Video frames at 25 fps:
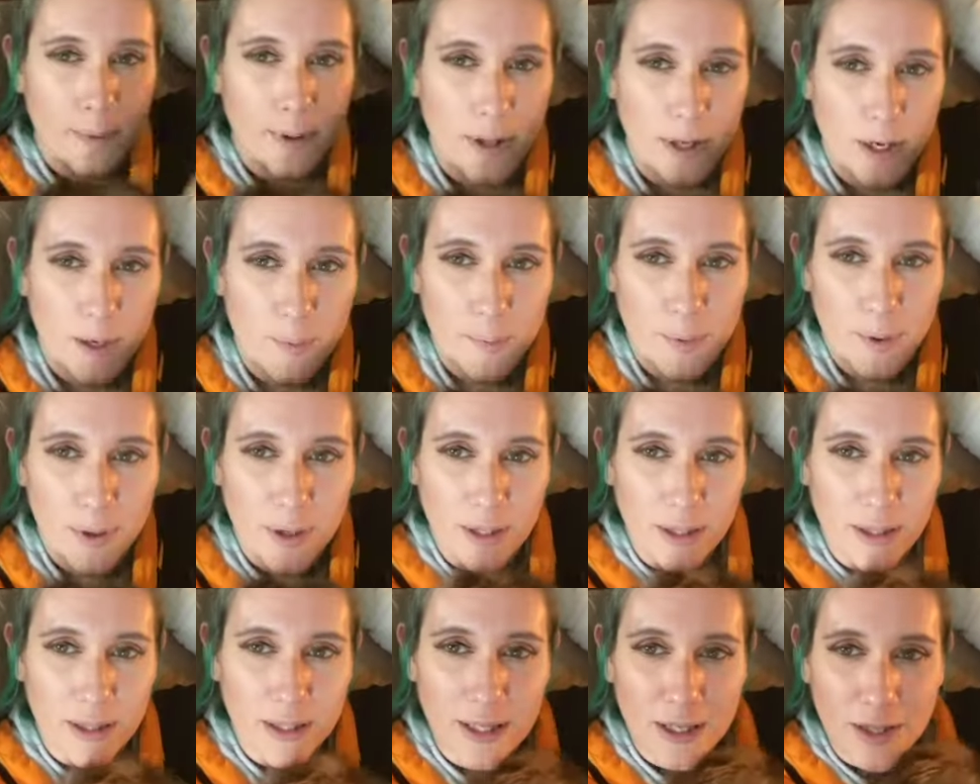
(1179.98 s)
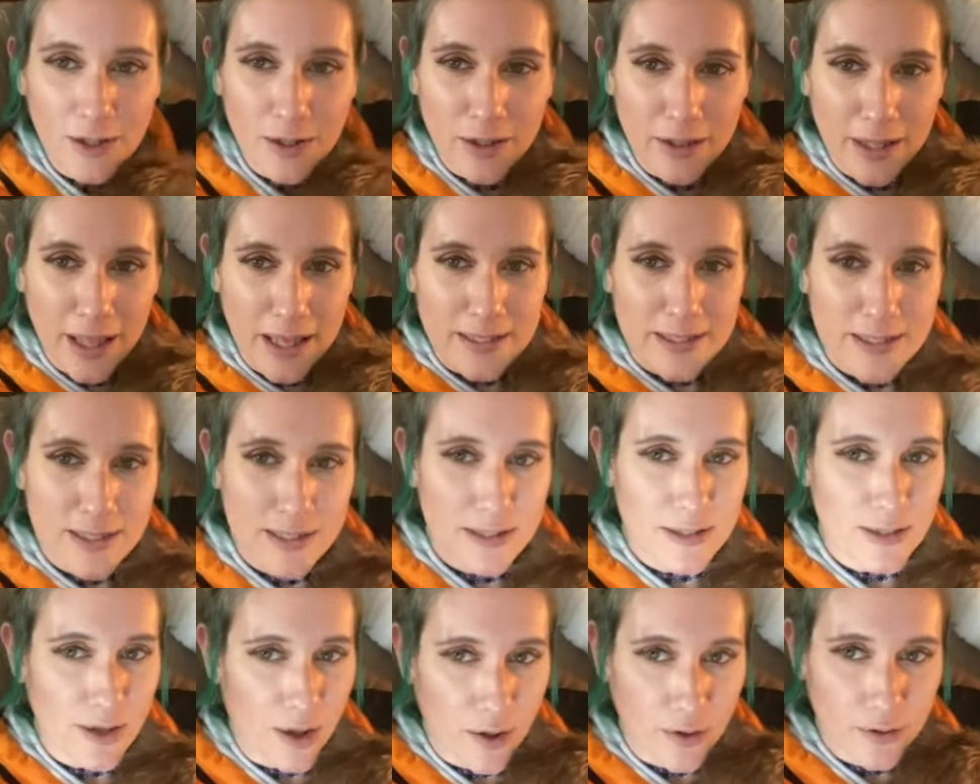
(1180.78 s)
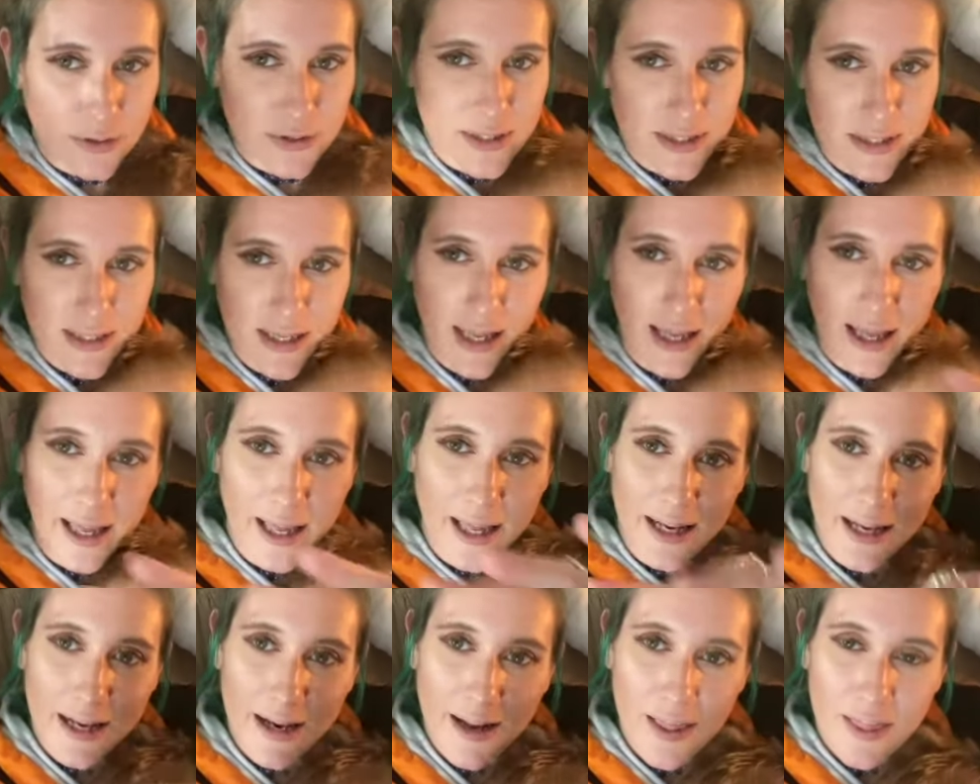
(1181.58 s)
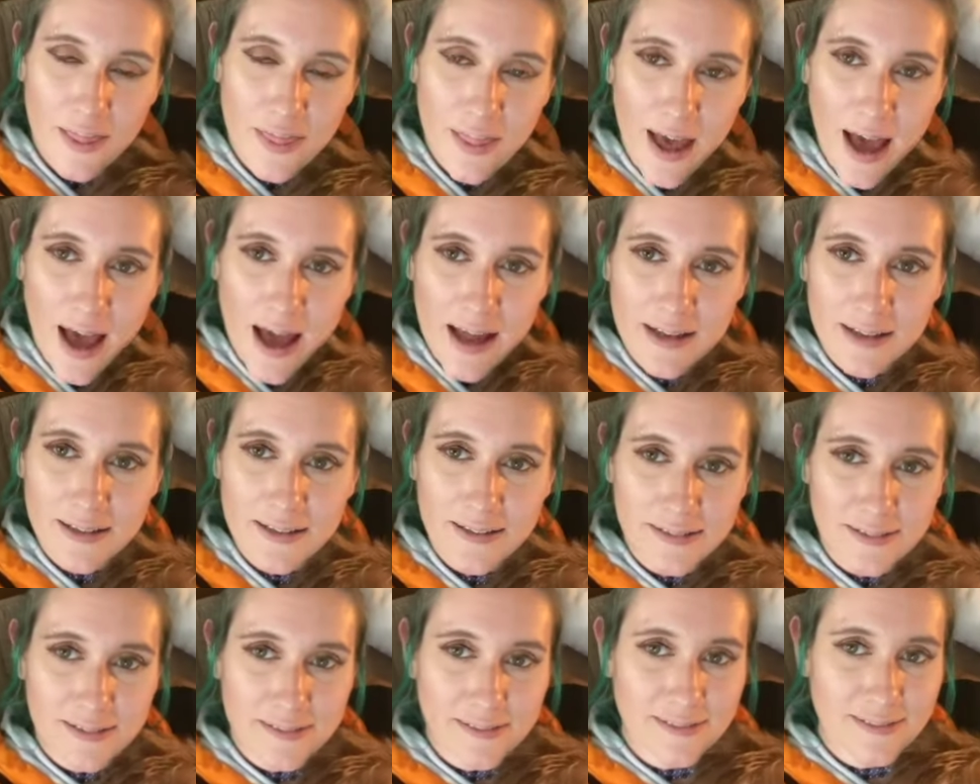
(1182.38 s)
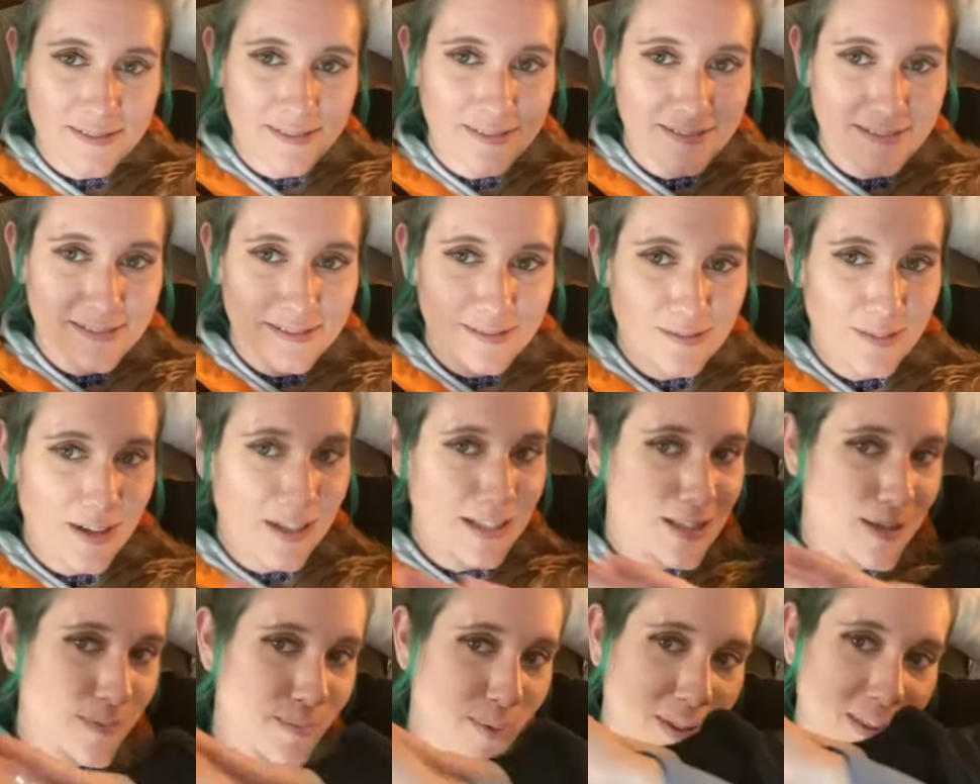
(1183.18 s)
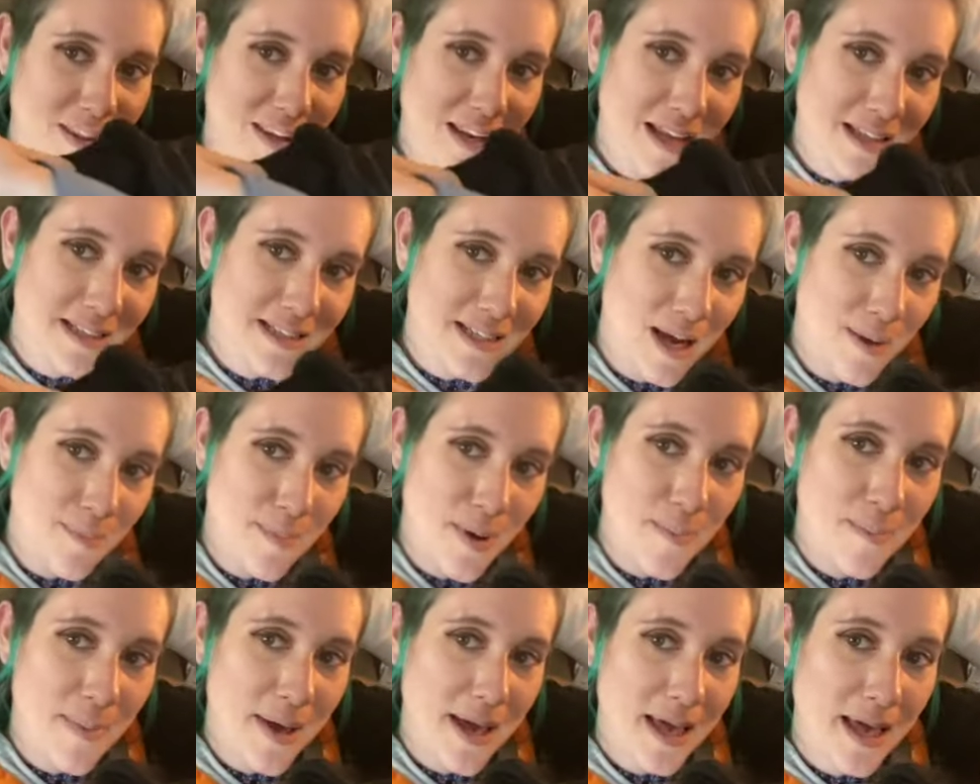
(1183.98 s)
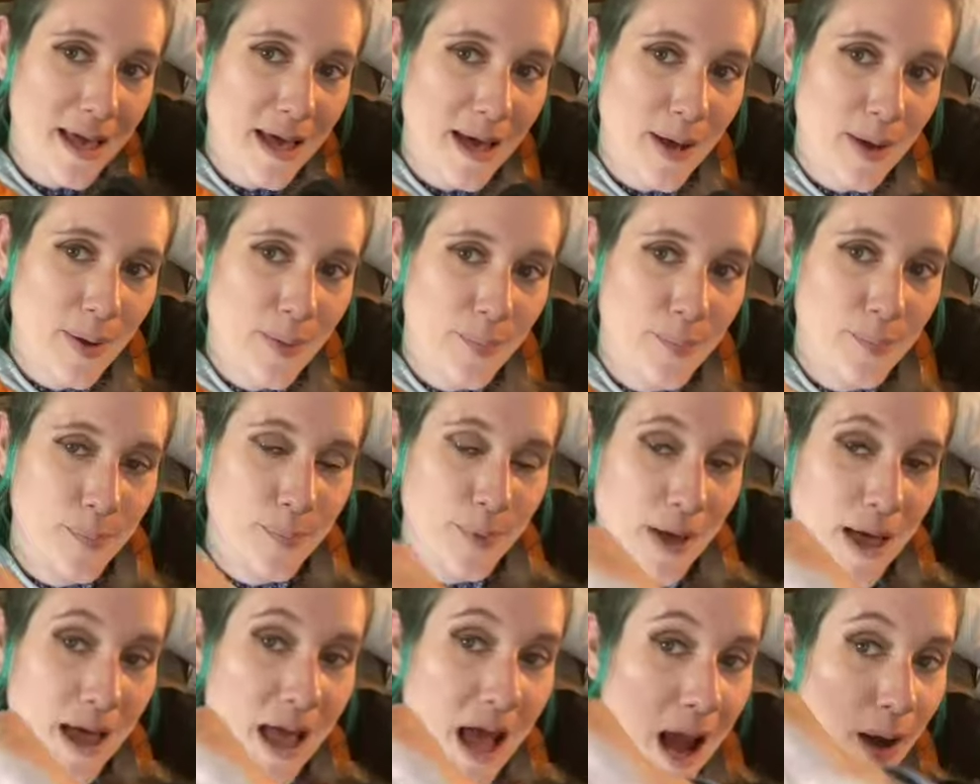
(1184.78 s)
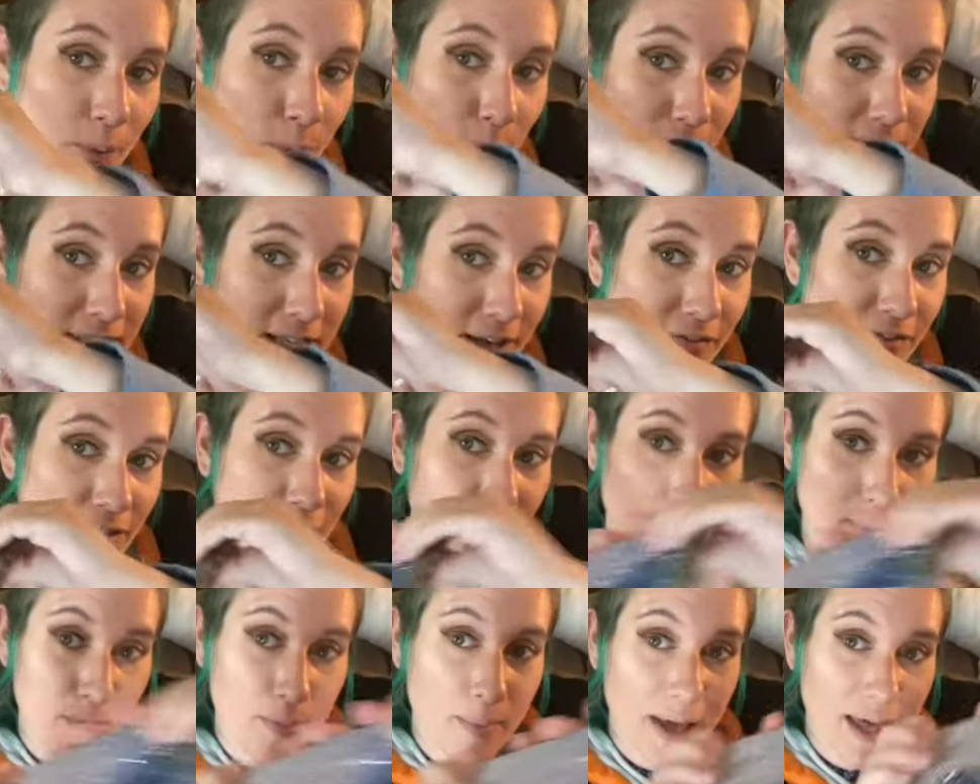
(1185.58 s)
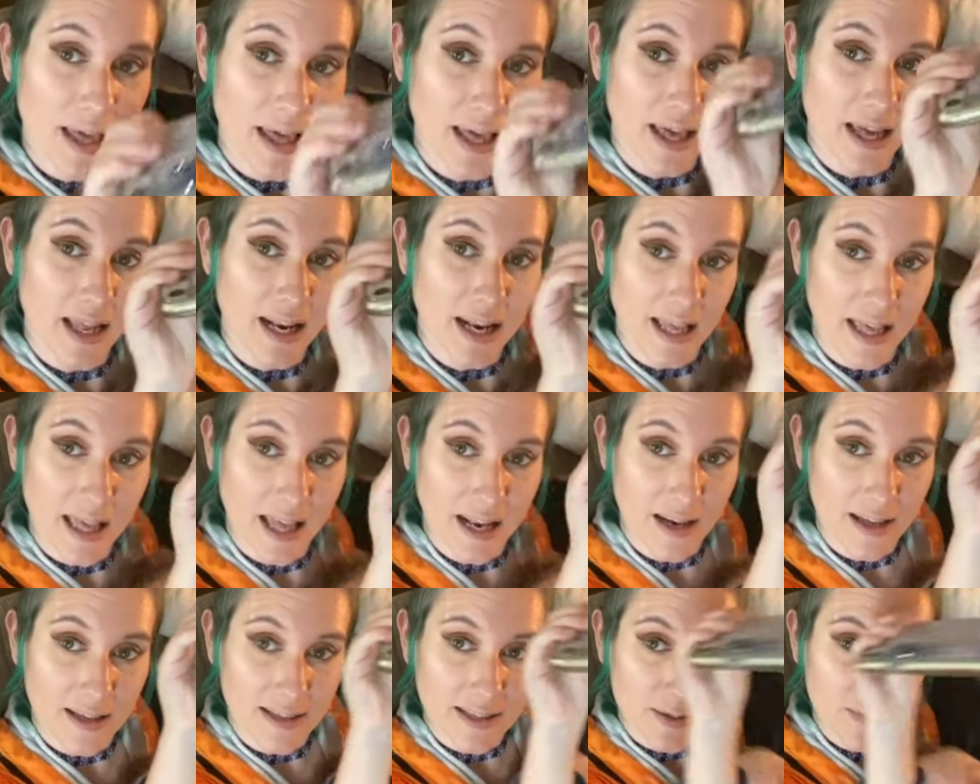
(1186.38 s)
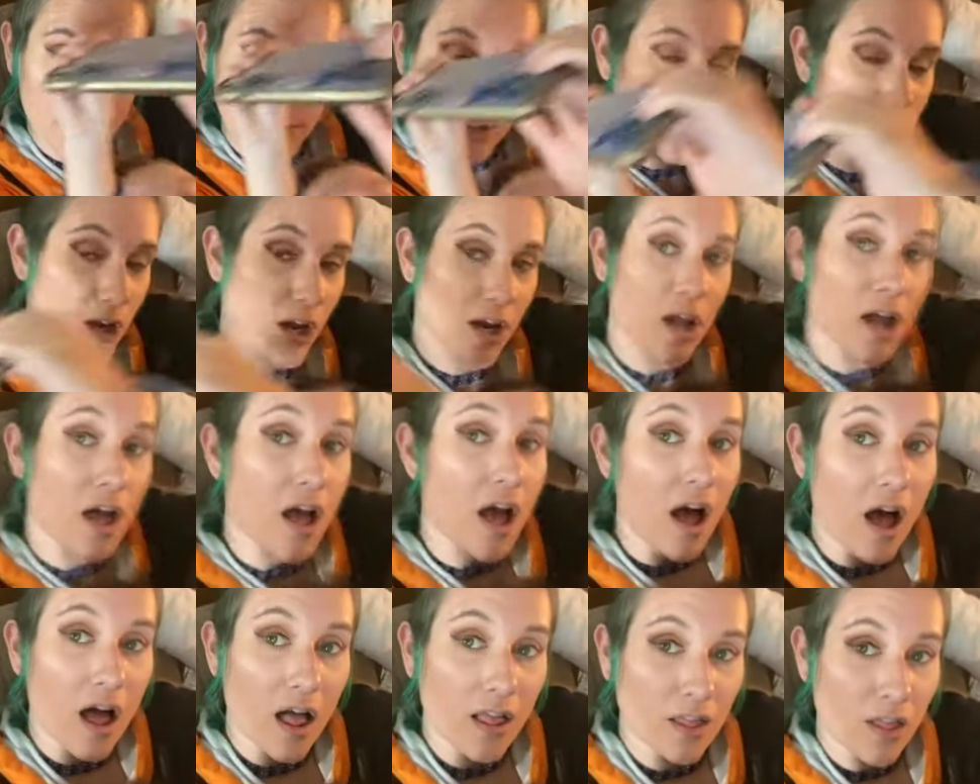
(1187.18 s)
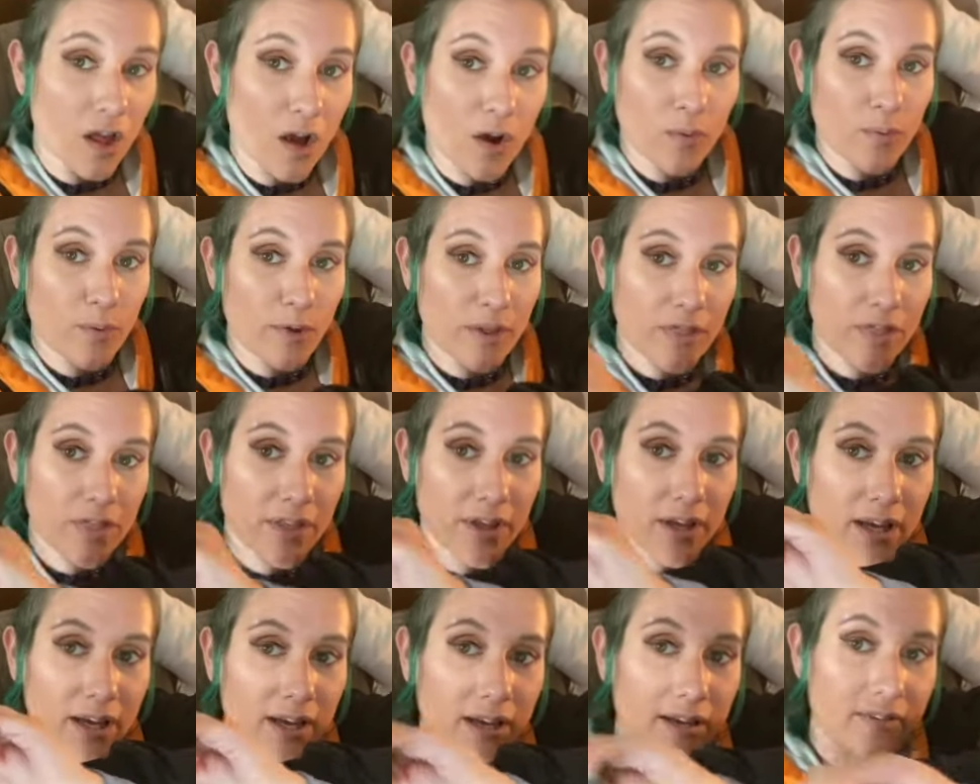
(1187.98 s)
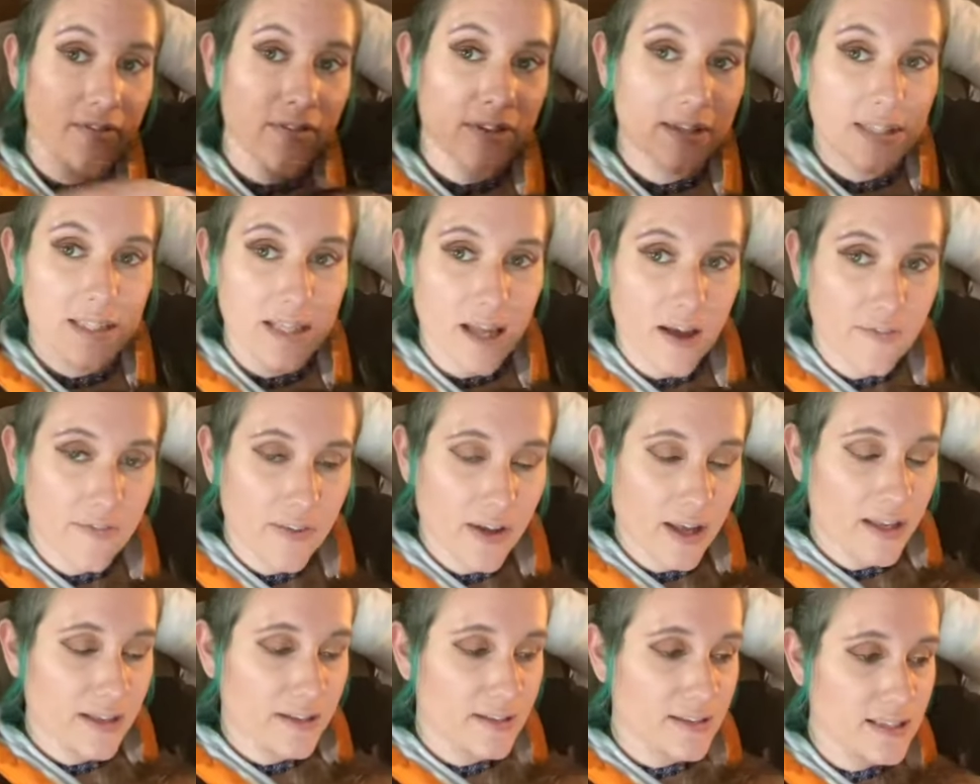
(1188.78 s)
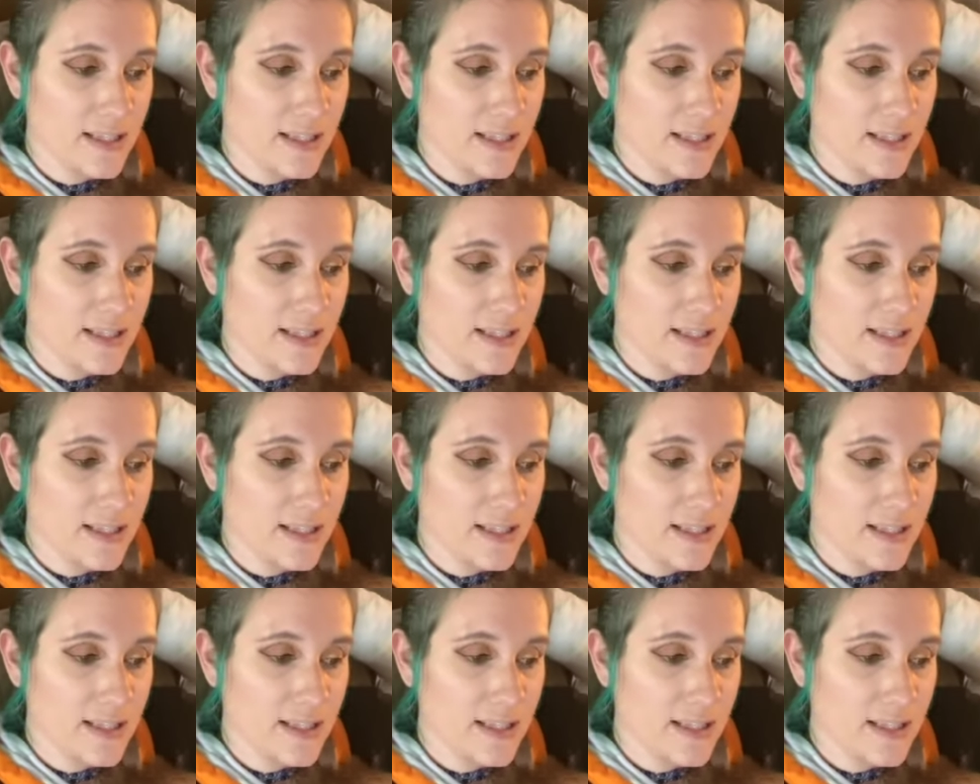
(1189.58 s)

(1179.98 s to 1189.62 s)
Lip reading: gonna put a little less salt in that recipe the next time I make it, but I will definitely be making it again because it was good, along with the stuffing.